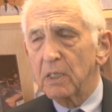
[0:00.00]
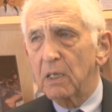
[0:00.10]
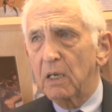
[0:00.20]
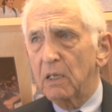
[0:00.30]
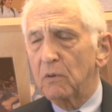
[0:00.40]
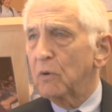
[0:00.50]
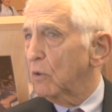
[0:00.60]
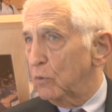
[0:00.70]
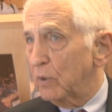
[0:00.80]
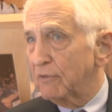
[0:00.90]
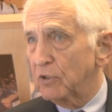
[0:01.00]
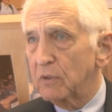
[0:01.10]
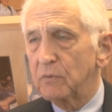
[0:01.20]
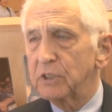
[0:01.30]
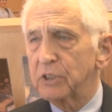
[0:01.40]
uh, or whoever
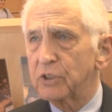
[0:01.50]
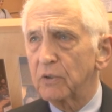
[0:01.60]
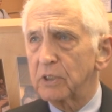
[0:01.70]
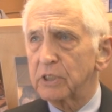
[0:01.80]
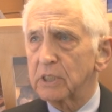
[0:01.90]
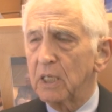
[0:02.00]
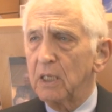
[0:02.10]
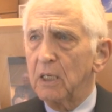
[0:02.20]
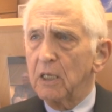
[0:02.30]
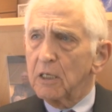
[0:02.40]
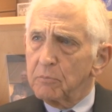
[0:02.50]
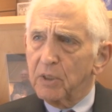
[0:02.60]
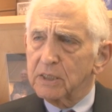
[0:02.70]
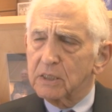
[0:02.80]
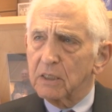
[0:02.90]
was the source.
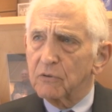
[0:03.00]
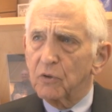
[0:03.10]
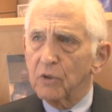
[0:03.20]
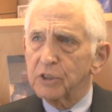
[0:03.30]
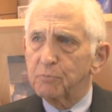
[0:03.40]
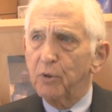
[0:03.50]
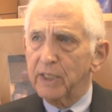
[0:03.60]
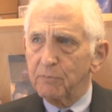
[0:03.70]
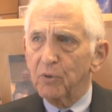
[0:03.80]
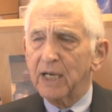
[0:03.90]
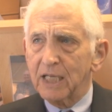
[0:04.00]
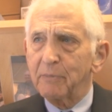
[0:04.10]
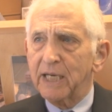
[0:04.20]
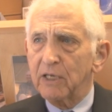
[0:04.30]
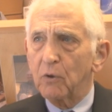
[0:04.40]
But of course, putting Bradley
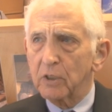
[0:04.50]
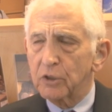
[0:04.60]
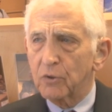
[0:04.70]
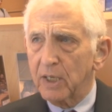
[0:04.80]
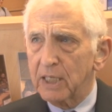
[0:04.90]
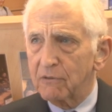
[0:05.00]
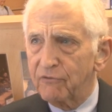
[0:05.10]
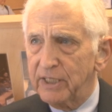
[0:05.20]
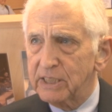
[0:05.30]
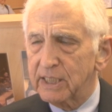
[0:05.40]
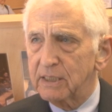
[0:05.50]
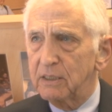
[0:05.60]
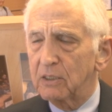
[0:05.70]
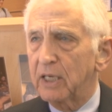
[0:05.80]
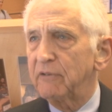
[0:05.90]
Manning on trial,
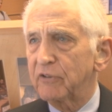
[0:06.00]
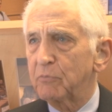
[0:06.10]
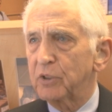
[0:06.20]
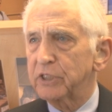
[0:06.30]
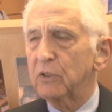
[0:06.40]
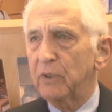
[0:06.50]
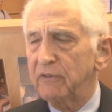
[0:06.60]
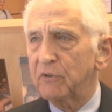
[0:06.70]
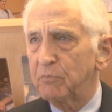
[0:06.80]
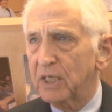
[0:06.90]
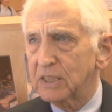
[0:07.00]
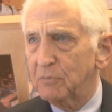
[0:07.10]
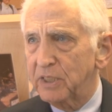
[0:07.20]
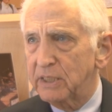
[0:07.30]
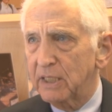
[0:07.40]
facing life in prison or even
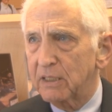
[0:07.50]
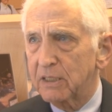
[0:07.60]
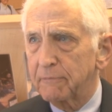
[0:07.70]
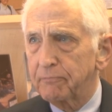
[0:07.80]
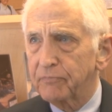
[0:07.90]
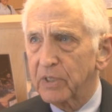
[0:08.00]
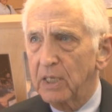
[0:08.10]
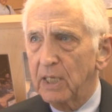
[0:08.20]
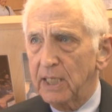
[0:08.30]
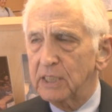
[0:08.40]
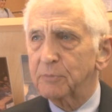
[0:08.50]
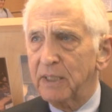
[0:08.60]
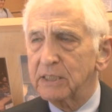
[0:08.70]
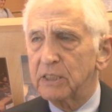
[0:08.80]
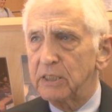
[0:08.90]
possibly death, is
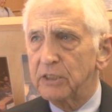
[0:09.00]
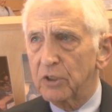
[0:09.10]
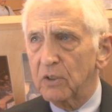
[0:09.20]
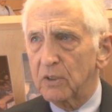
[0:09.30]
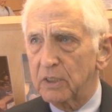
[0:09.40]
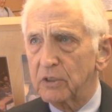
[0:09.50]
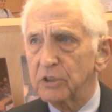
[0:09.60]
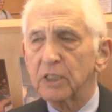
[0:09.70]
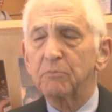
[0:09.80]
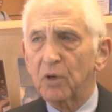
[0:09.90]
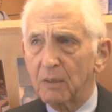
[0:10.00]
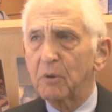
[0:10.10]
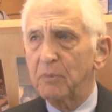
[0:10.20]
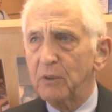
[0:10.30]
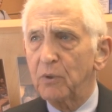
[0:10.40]
meant to deter others and
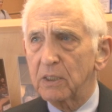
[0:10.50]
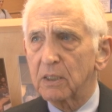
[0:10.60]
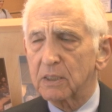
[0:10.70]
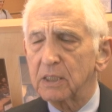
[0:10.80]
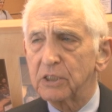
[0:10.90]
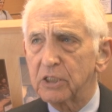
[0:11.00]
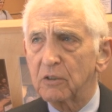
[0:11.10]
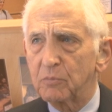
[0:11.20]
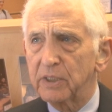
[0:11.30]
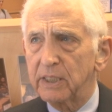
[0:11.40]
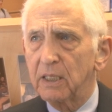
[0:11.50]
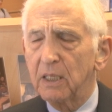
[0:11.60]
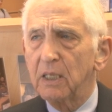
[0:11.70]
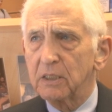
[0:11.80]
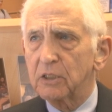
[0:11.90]
probably will considerably
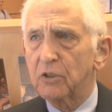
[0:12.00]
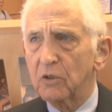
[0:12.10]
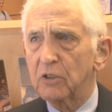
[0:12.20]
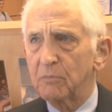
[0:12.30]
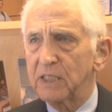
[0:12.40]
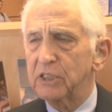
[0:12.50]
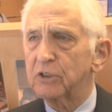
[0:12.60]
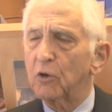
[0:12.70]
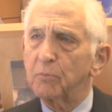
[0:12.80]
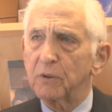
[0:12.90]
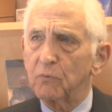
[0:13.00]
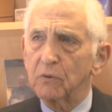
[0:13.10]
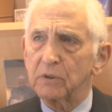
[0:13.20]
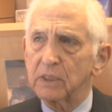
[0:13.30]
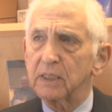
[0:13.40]
deter them. I just hope it
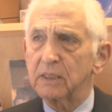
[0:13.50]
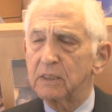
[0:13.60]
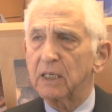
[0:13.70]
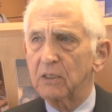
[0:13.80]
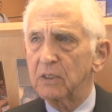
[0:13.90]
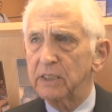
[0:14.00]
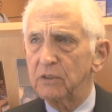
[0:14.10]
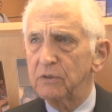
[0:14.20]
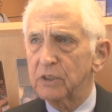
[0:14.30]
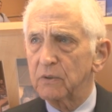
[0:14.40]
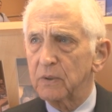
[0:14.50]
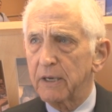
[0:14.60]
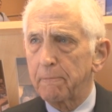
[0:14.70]
won't entirely do so.